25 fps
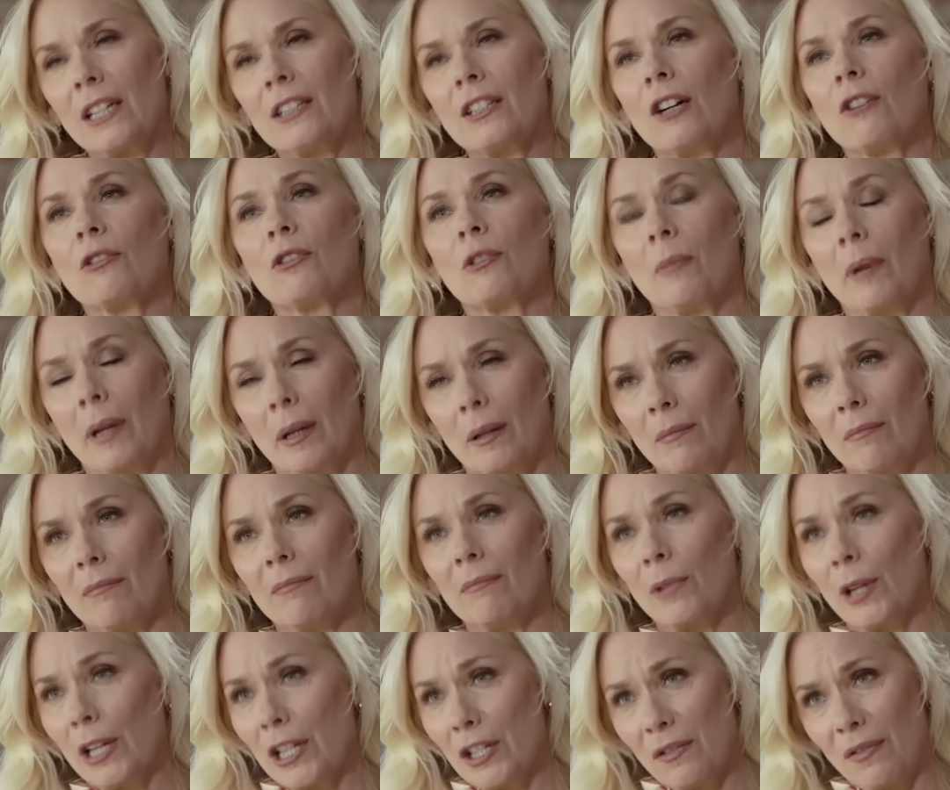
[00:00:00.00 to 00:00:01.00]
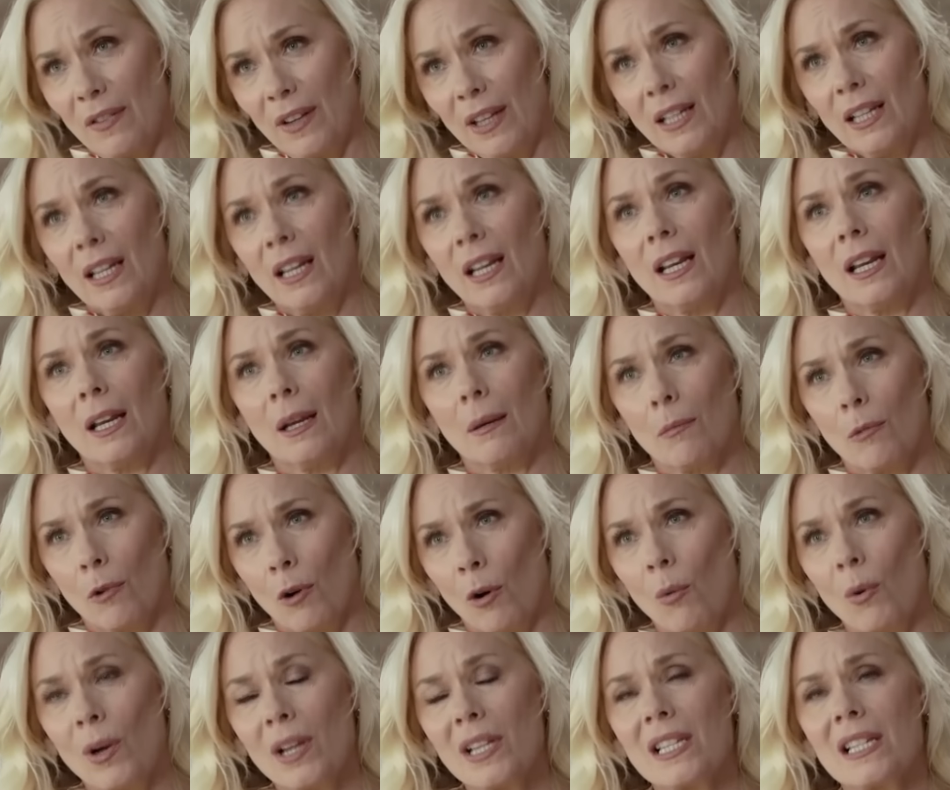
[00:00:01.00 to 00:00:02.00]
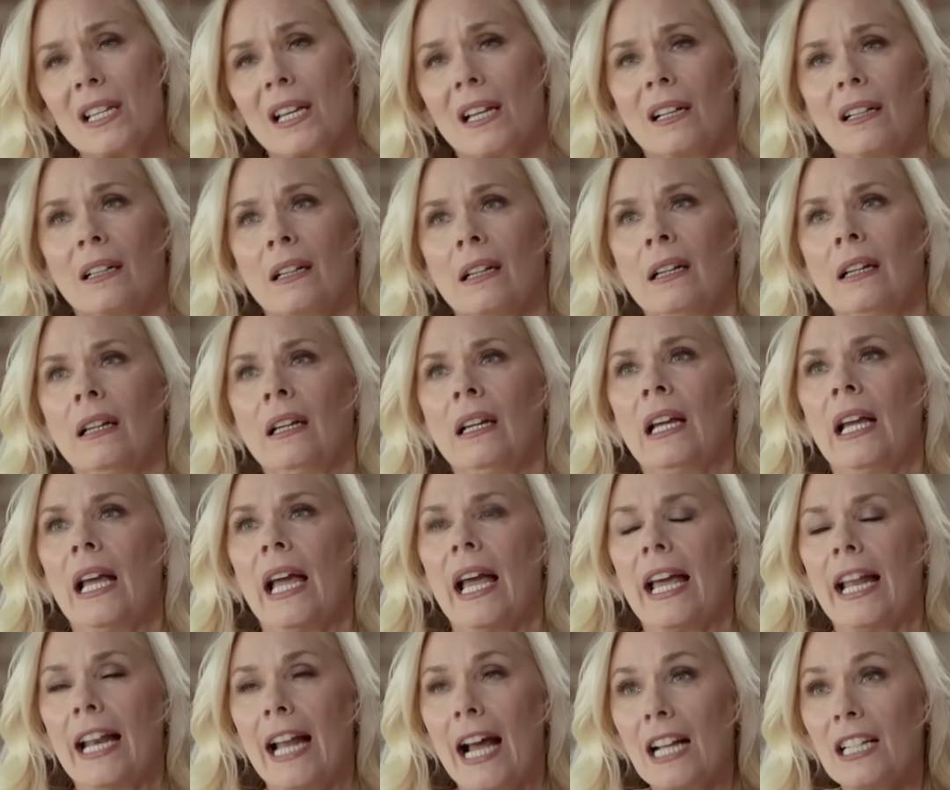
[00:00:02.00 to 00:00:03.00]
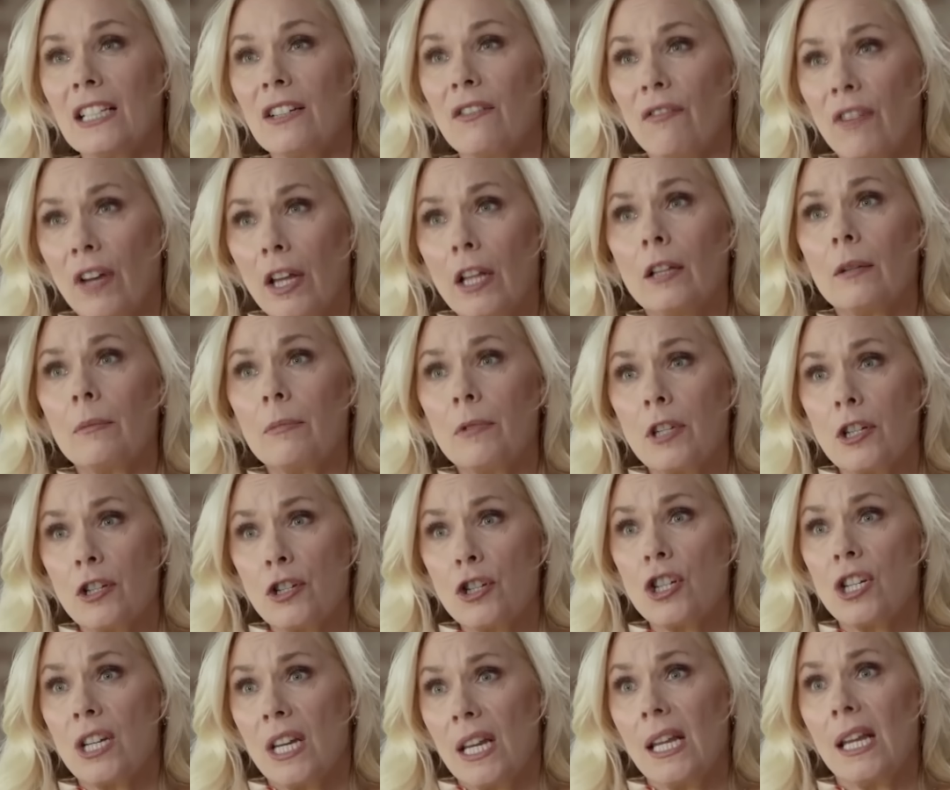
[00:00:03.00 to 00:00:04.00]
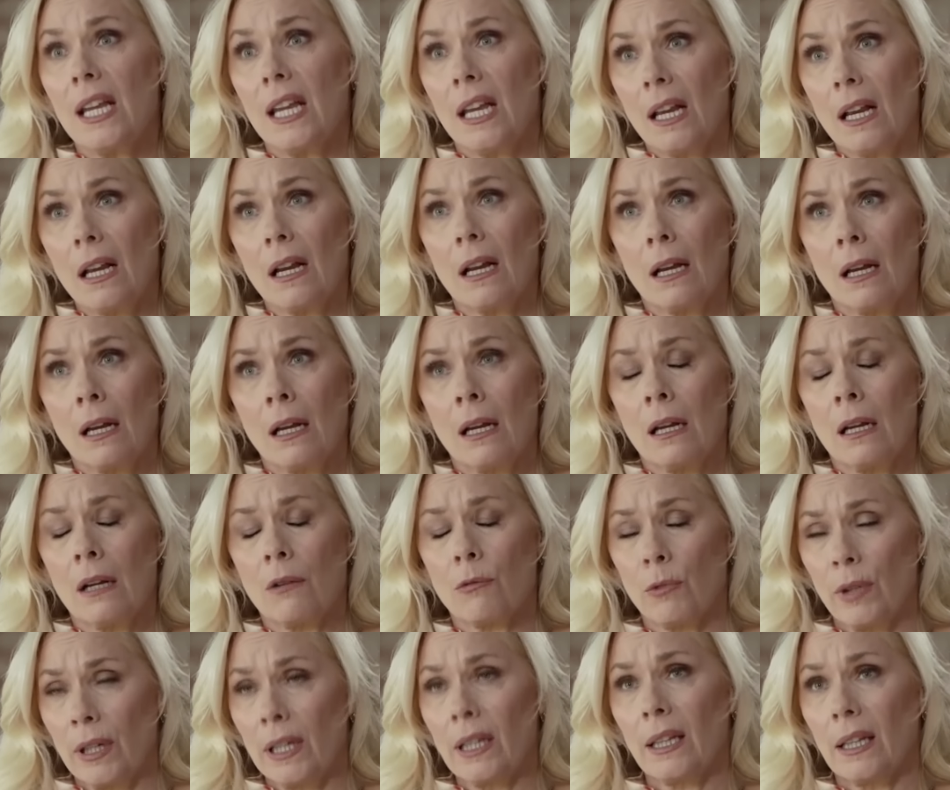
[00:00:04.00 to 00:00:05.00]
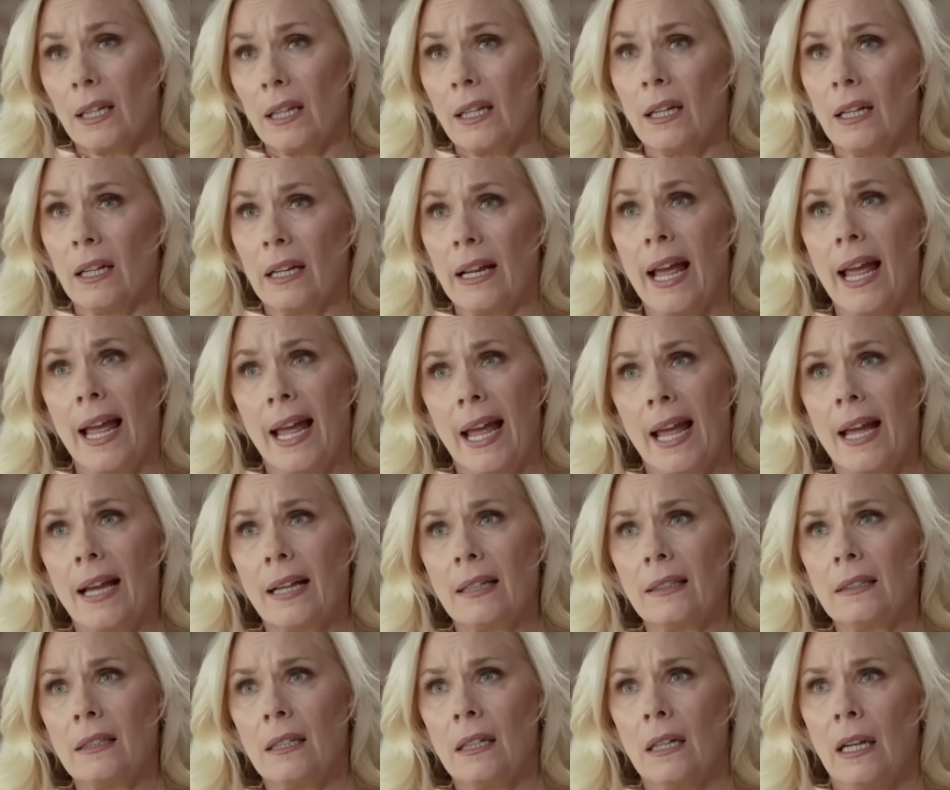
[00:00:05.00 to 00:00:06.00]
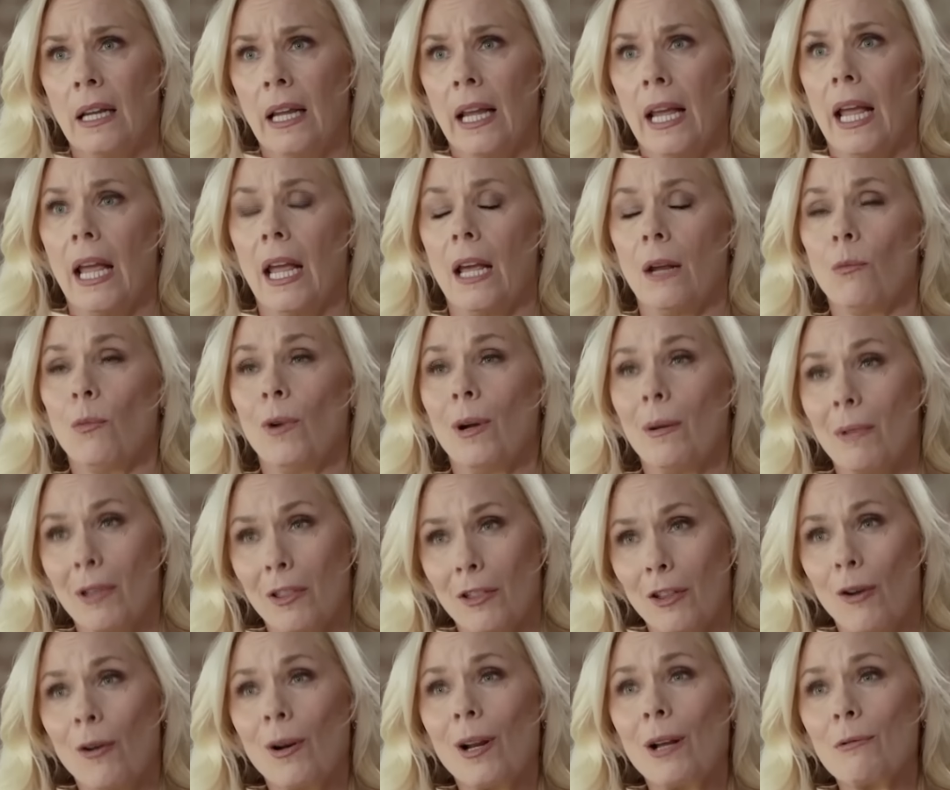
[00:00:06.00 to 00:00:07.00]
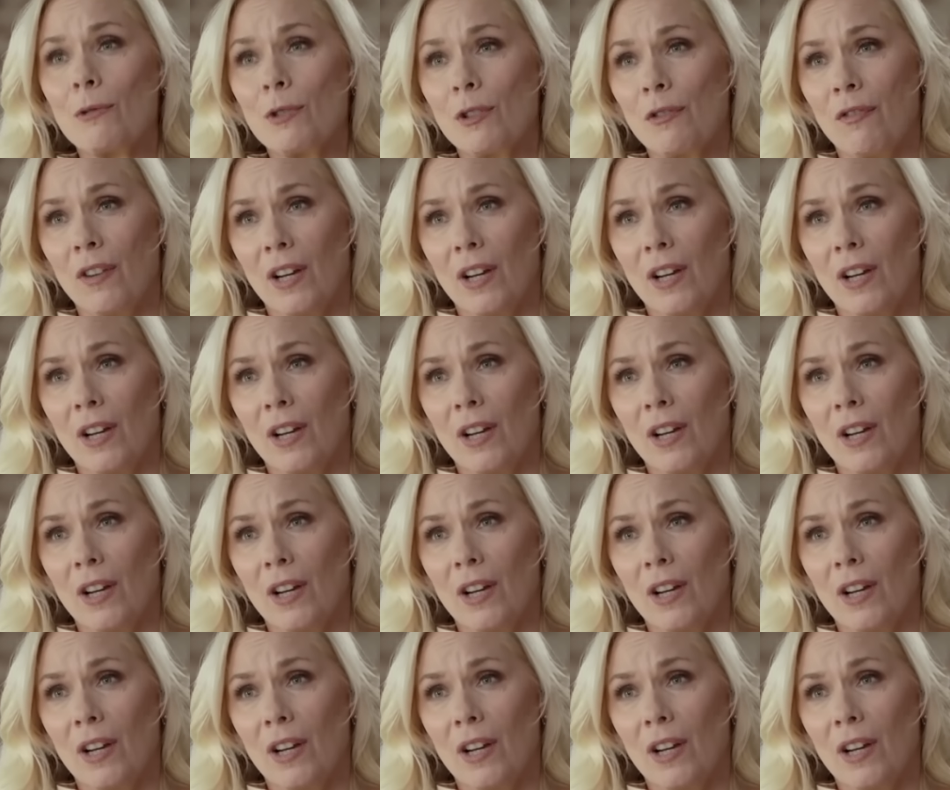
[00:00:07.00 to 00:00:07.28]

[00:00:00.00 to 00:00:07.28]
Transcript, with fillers: I talked about breastfeeding and hemorrhoids, and, and I developed a shtick, really, an act, and women thought I was